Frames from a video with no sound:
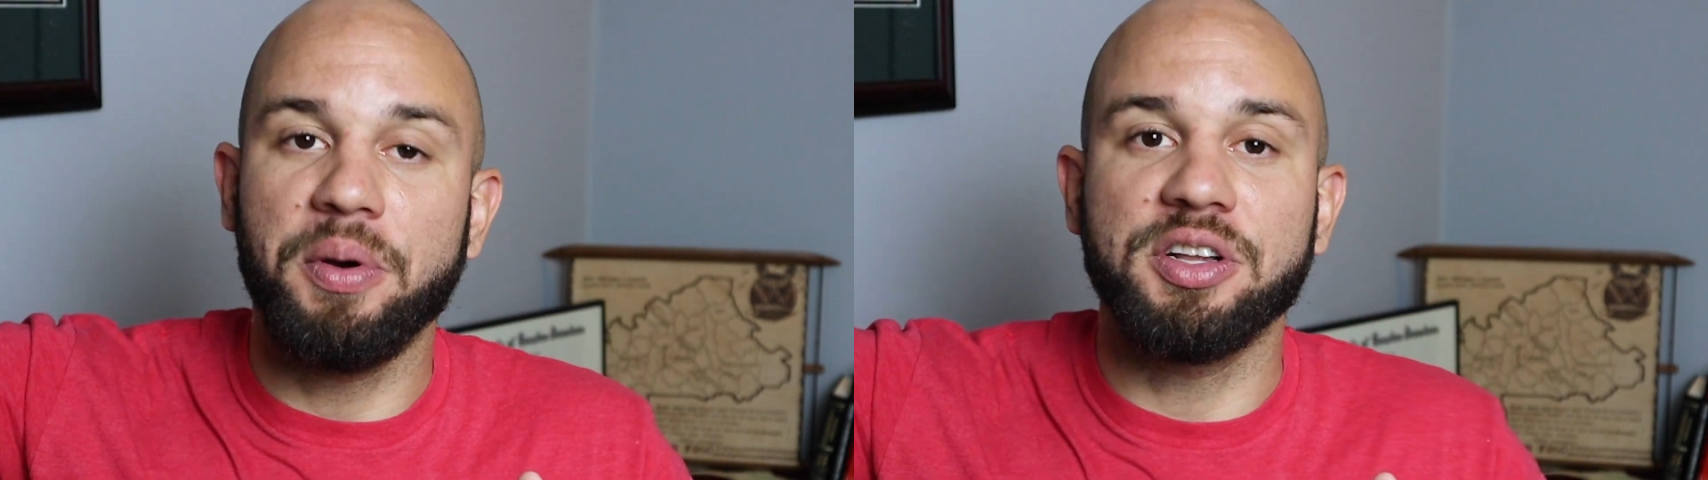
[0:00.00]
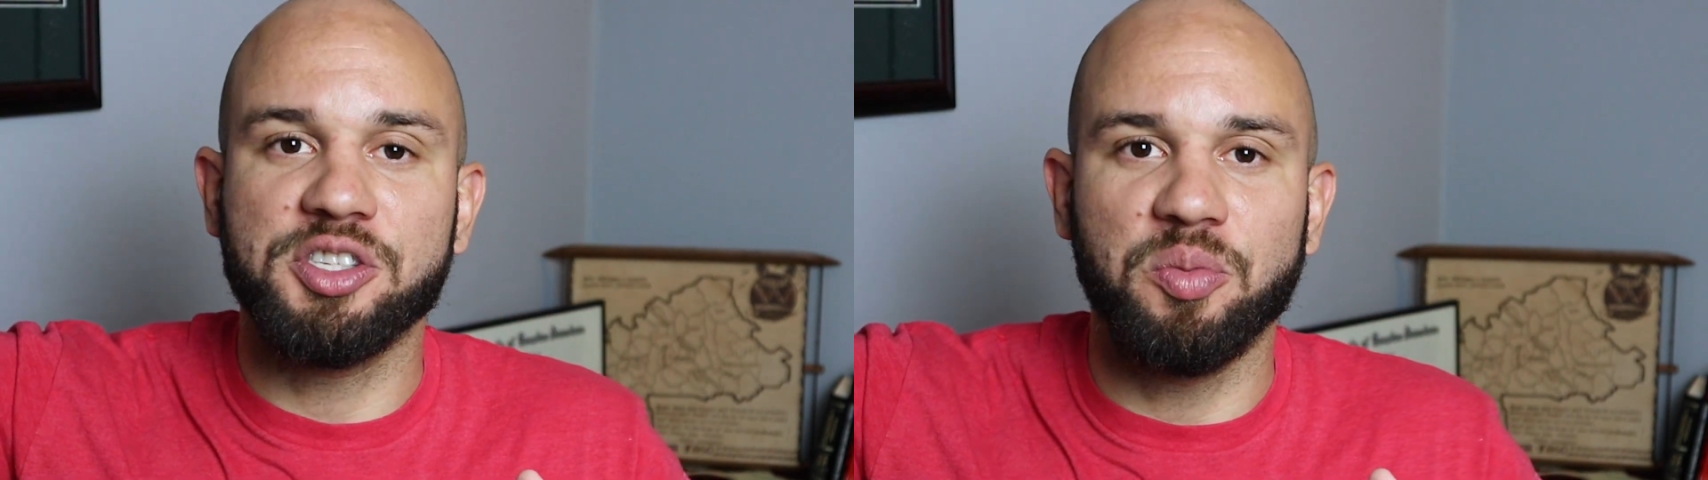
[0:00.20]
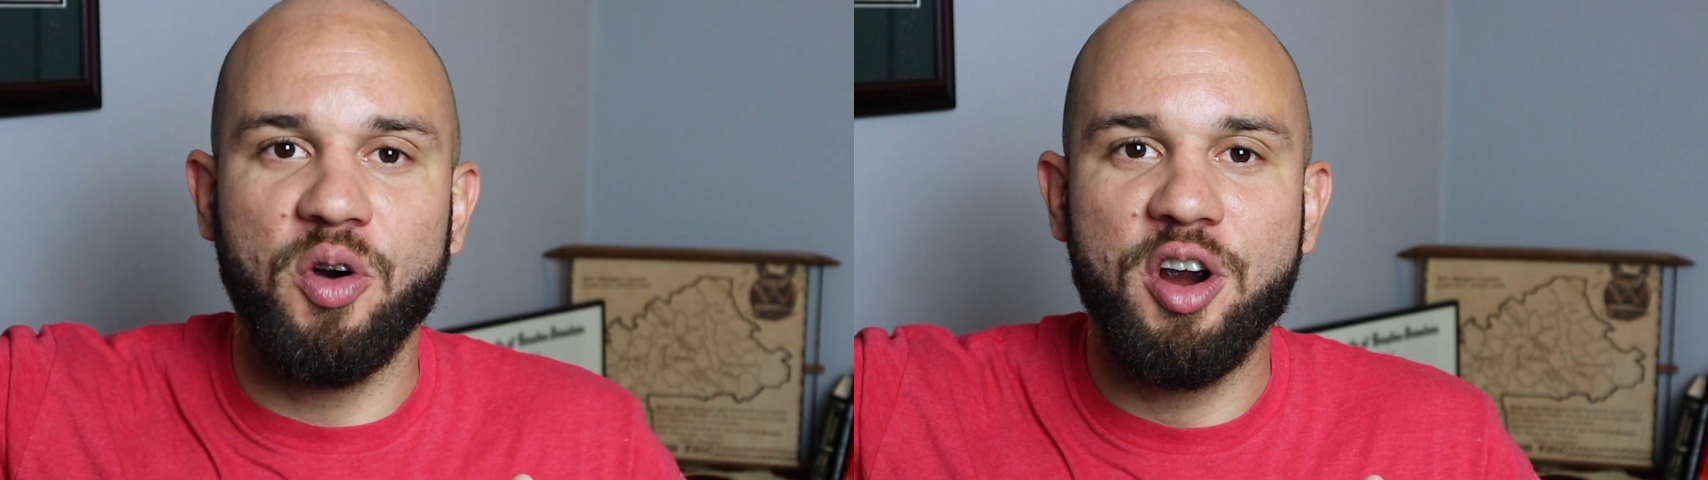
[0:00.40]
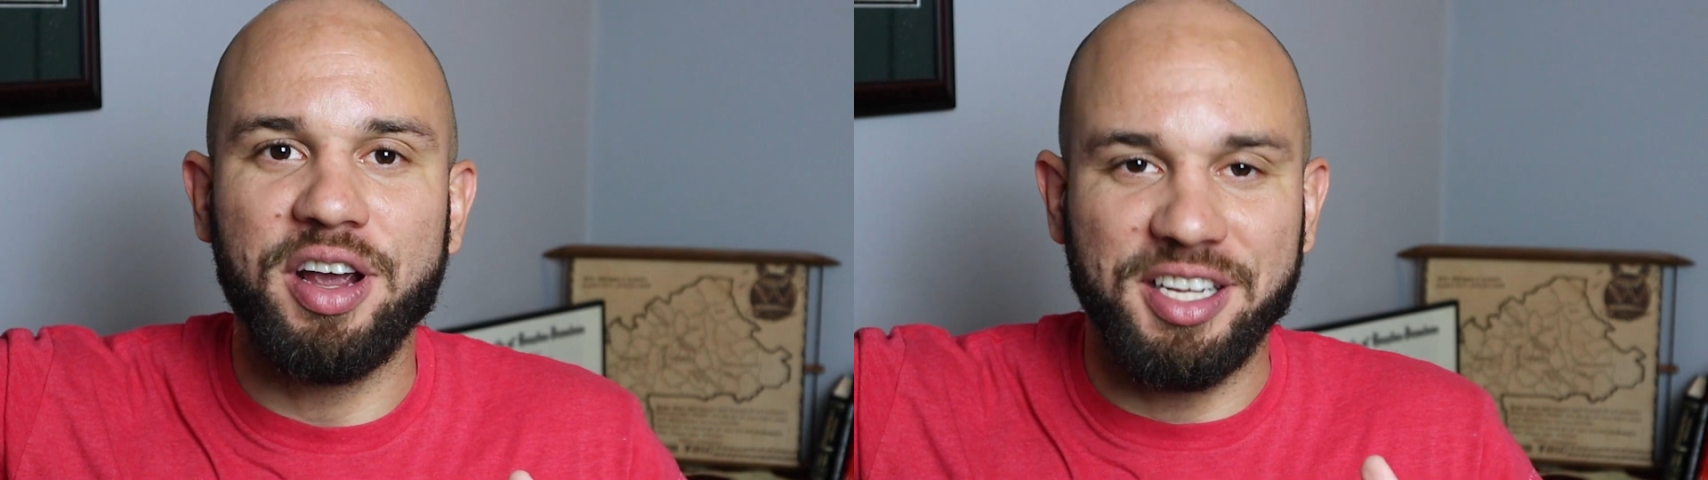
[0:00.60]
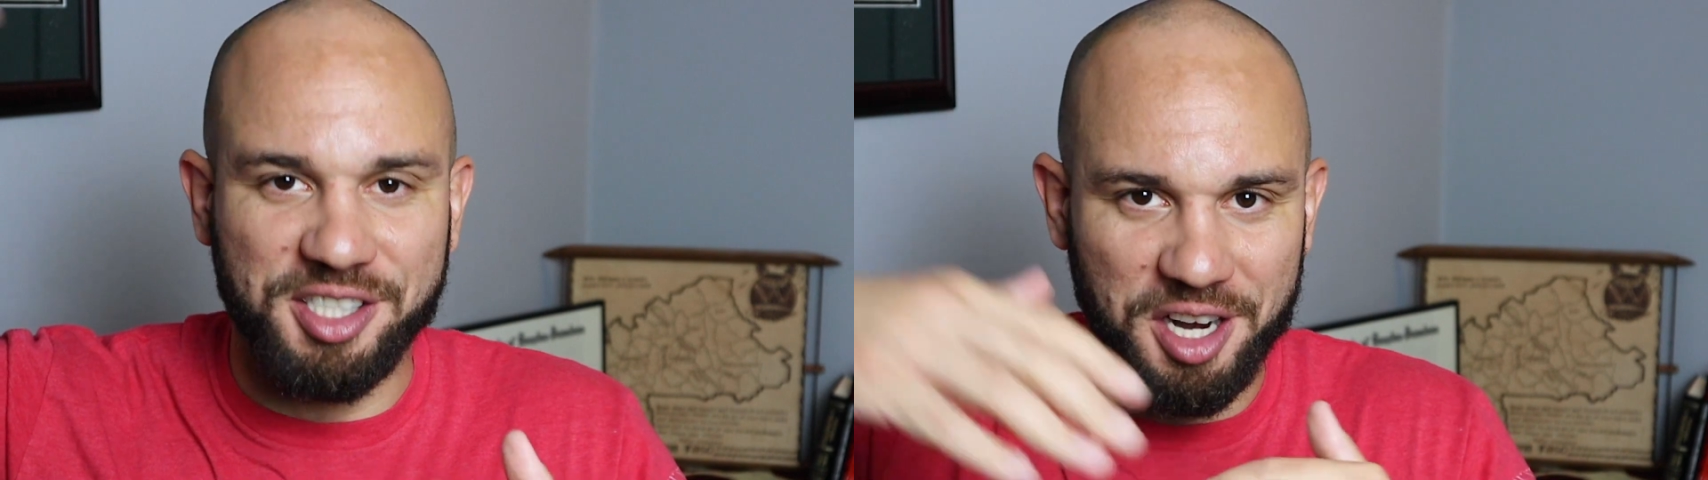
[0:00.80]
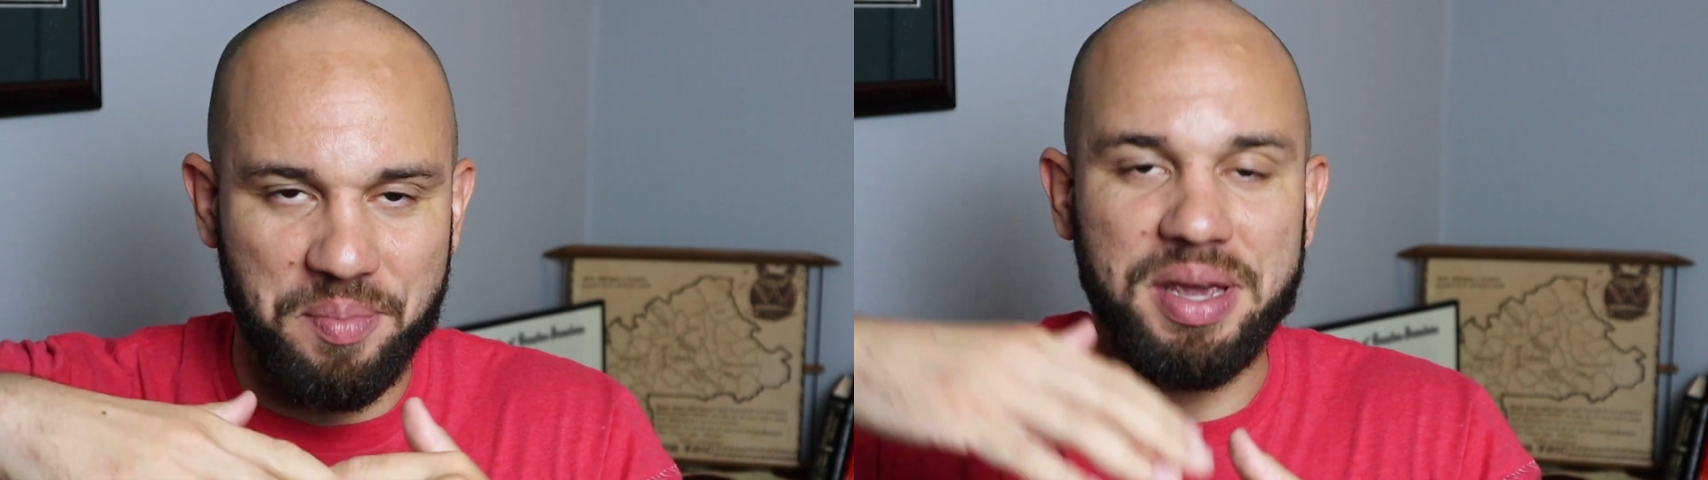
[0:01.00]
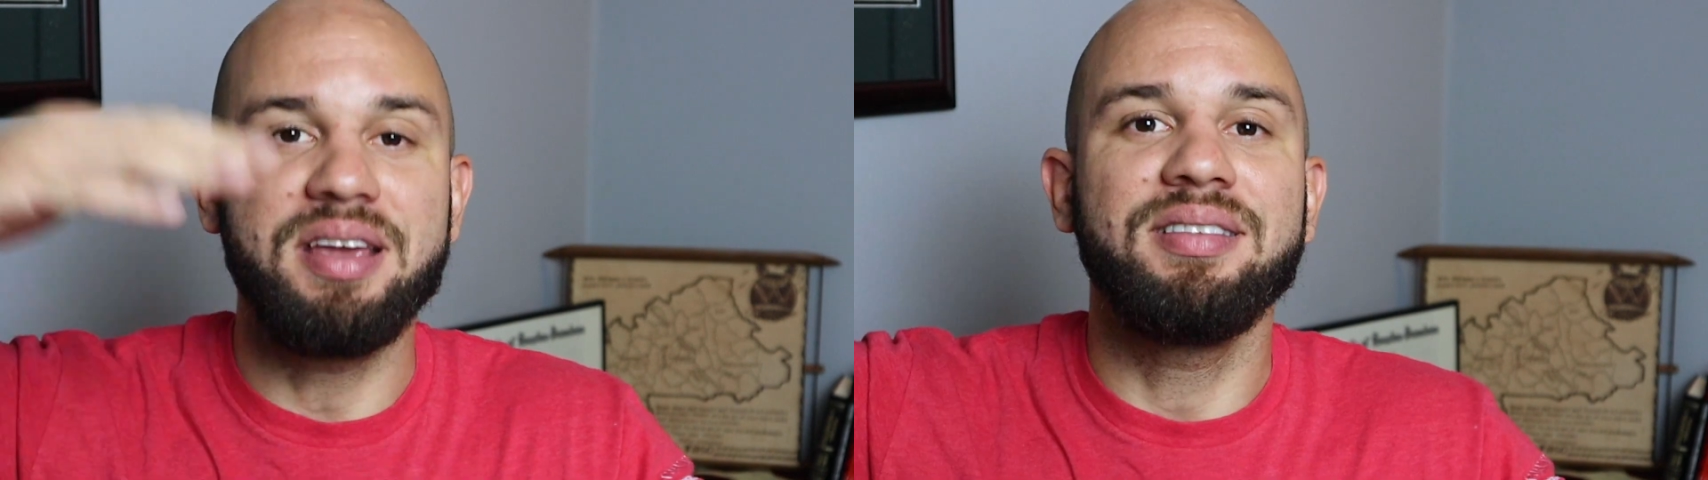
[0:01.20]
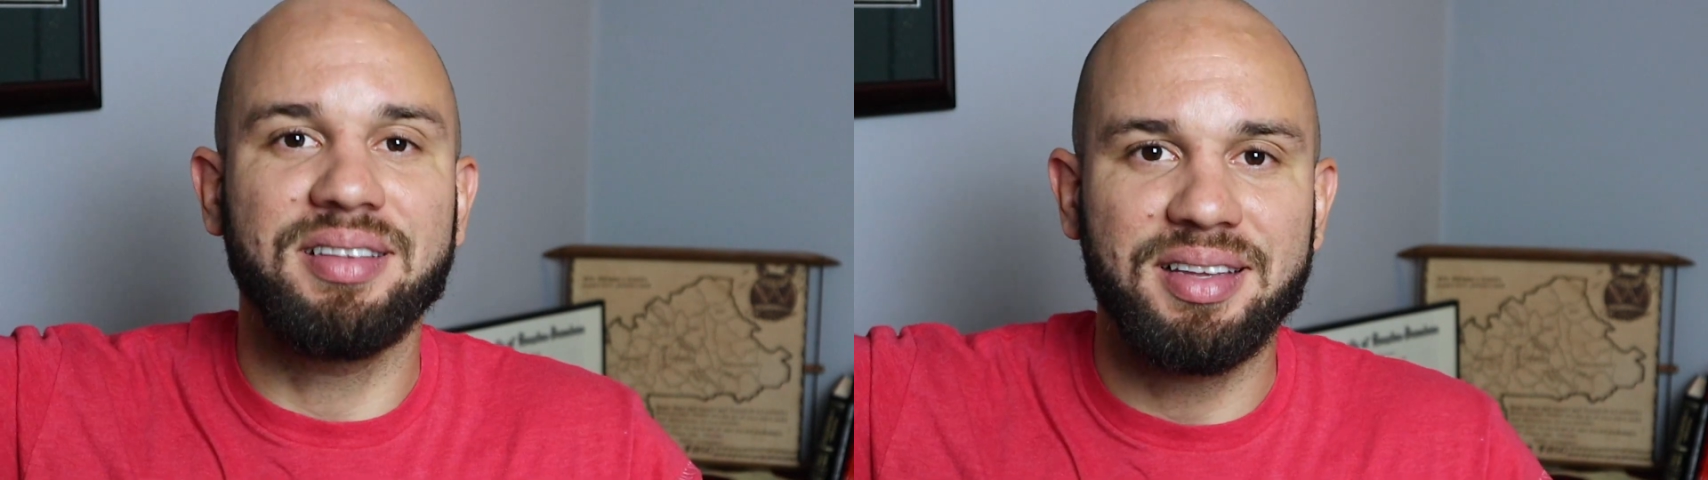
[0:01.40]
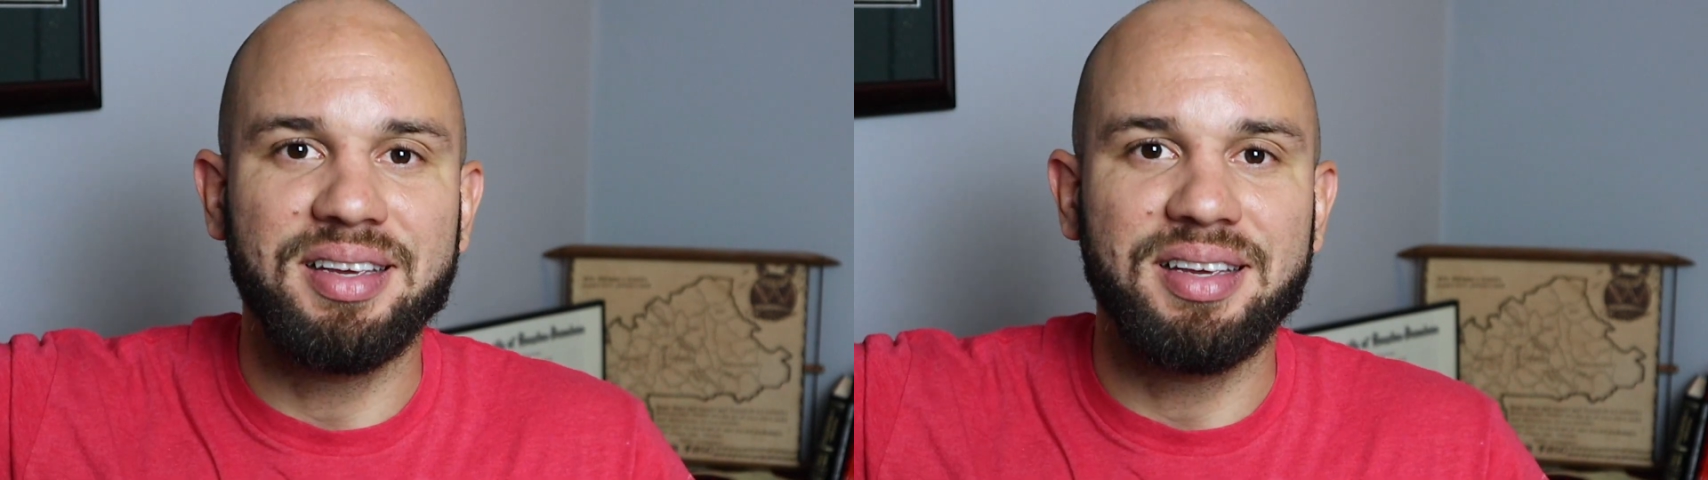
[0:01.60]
put in some work and it's going to be,